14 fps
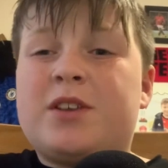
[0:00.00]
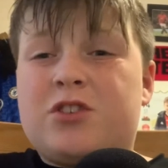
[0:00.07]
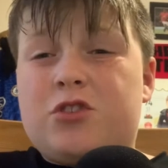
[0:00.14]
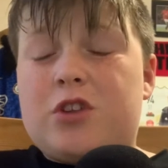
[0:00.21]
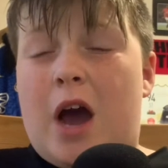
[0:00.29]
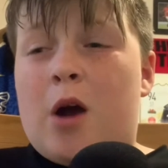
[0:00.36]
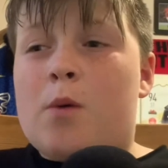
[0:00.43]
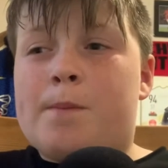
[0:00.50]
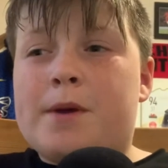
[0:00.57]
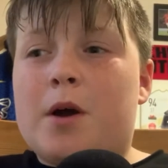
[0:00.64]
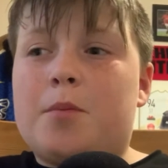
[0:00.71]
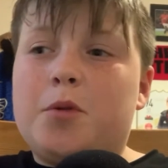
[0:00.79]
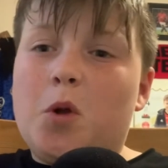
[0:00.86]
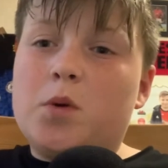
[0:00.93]
I'll be
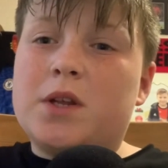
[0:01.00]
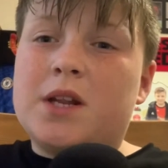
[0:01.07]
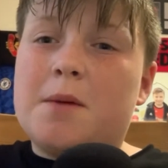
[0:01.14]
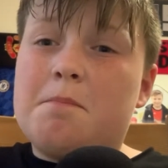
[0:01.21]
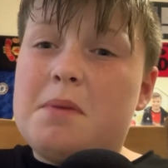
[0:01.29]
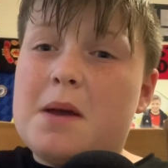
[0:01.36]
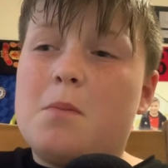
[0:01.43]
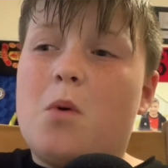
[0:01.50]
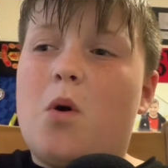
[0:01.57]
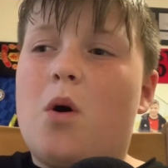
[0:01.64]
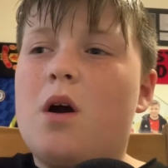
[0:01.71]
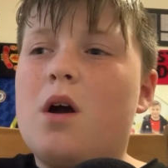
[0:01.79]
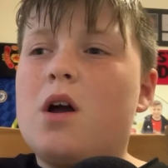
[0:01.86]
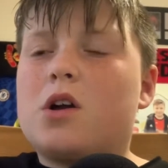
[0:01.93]
uploading a bit
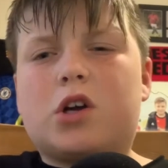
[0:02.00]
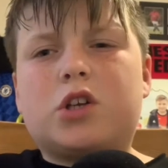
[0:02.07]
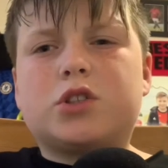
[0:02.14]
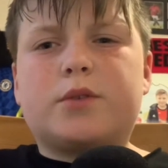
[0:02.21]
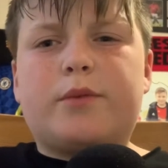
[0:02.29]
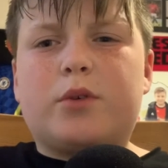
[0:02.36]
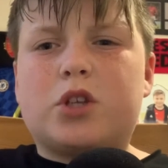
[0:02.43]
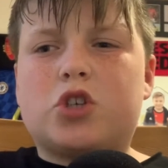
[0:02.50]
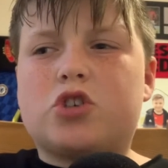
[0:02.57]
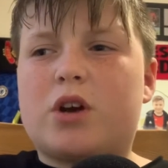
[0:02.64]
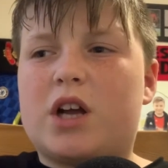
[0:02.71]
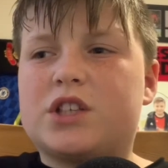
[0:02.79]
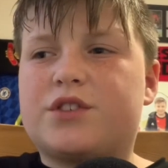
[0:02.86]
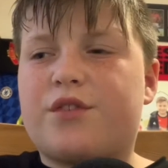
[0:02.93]
more because of all the
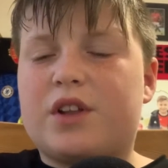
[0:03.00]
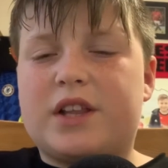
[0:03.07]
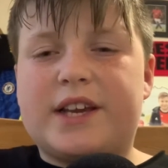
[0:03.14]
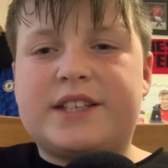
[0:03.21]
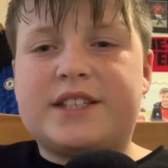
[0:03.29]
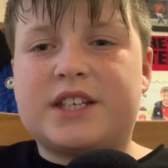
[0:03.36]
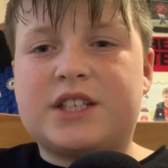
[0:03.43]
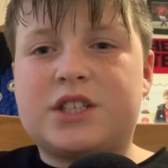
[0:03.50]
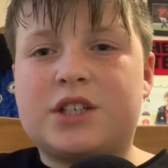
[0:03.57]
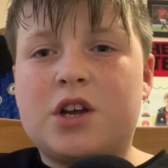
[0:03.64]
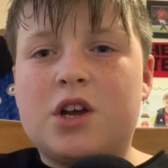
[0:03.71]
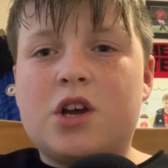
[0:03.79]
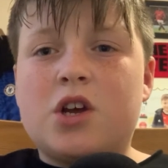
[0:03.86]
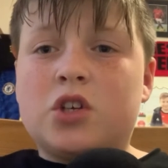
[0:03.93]
transfer latest.
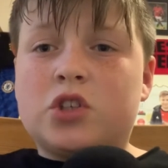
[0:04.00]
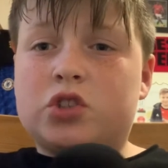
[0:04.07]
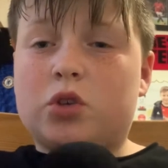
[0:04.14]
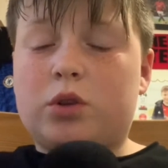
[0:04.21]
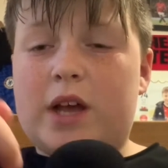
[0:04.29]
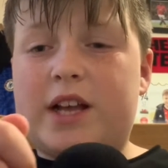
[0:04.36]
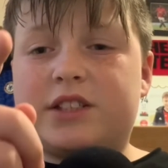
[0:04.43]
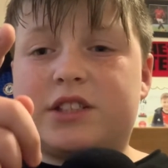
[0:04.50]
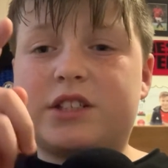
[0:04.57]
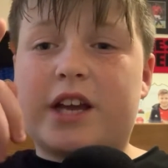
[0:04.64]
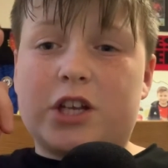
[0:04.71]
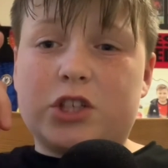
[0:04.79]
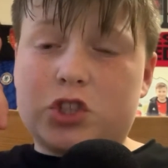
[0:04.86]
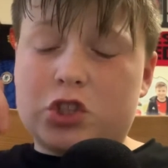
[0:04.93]
So let's
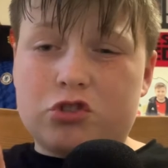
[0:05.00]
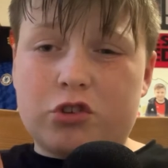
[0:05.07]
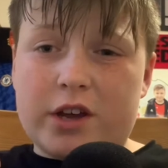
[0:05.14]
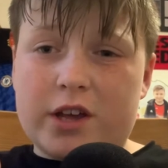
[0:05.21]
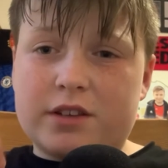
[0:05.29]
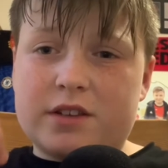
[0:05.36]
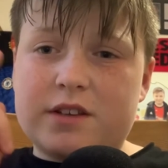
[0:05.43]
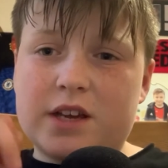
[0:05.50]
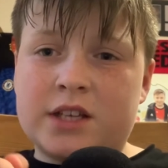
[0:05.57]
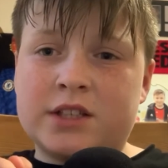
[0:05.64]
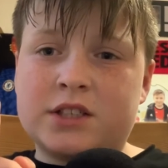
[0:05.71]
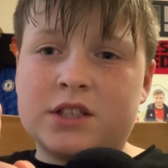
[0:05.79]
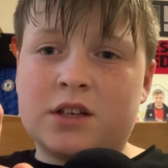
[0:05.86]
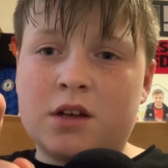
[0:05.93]
get straight
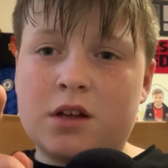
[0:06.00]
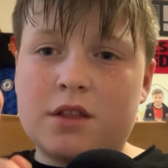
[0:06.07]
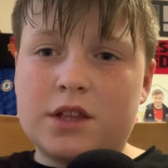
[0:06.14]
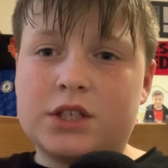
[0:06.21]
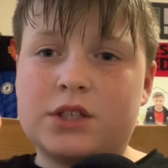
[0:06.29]
into this